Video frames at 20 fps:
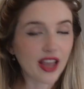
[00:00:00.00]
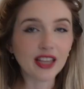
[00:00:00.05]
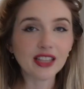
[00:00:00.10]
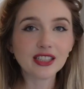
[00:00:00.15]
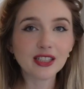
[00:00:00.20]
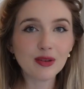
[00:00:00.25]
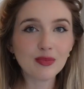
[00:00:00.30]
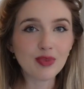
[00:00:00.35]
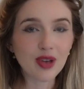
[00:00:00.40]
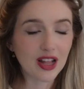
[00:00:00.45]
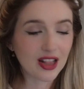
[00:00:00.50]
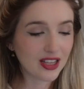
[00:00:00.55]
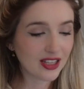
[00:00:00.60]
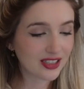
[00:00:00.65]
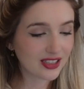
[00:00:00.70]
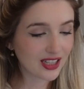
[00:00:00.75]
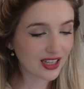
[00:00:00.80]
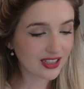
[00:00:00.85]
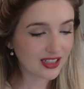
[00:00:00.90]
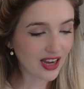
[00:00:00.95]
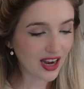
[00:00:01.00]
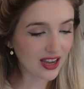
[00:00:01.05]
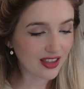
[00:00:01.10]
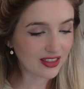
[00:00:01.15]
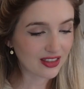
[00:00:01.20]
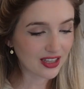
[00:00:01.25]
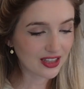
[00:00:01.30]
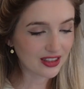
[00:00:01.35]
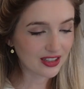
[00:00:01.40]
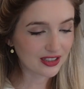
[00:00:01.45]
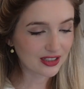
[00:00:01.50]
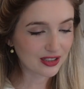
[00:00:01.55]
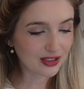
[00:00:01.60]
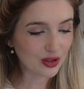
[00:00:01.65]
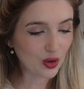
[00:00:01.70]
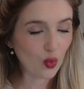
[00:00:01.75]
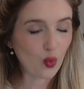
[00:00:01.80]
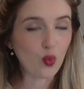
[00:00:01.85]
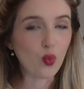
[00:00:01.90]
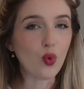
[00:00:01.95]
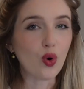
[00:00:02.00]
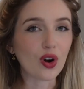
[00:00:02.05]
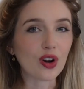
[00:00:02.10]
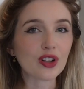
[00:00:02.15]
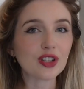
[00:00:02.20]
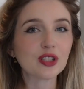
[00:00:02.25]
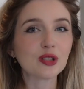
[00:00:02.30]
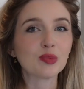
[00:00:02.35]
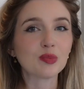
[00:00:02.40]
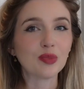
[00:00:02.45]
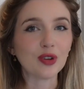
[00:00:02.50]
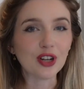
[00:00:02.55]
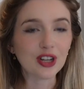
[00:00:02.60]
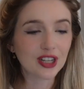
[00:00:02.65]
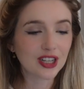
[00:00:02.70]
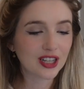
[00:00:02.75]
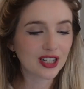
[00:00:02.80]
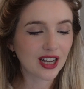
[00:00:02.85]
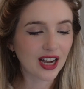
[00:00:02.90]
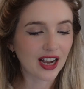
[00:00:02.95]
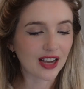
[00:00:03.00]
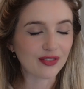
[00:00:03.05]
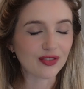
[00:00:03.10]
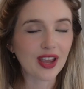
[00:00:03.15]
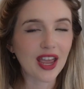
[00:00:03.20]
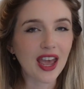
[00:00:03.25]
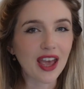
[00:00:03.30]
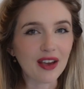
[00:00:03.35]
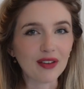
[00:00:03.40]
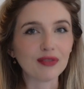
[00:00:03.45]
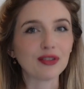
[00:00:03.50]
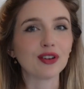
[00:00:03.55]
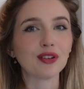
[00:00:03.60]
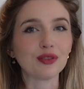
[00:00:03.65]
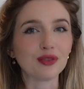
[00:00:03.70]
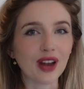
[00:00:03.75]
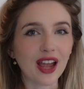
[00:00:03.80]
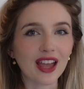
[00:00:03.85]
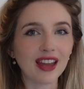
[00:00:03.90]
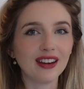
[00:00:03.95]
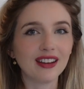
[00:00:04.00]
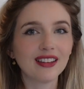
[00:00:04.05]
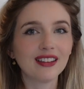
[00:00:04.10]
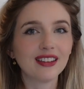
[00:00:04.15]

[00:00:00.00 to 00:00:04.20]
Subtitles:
Isabella says, I think this is the worst book I've ever read.